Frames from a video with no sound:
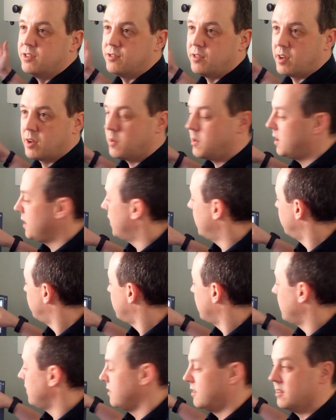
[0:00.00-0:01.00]
is required,
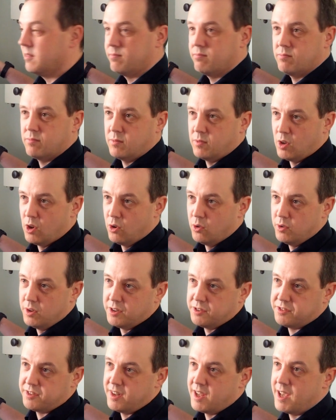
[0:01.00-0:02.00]
like the
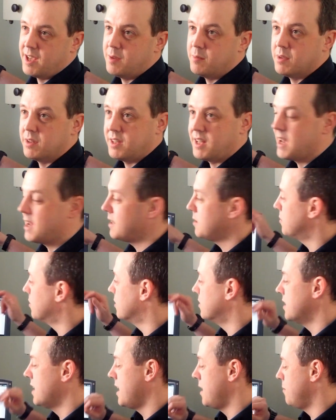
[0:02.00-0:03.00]
owner's name and the
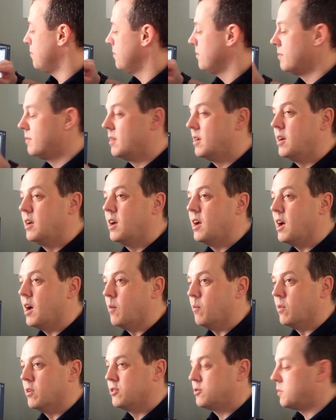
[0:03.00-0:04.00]
animal name,
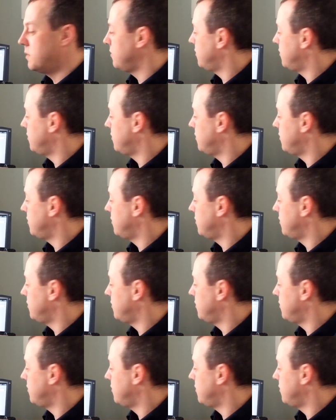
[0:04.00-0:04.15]
and once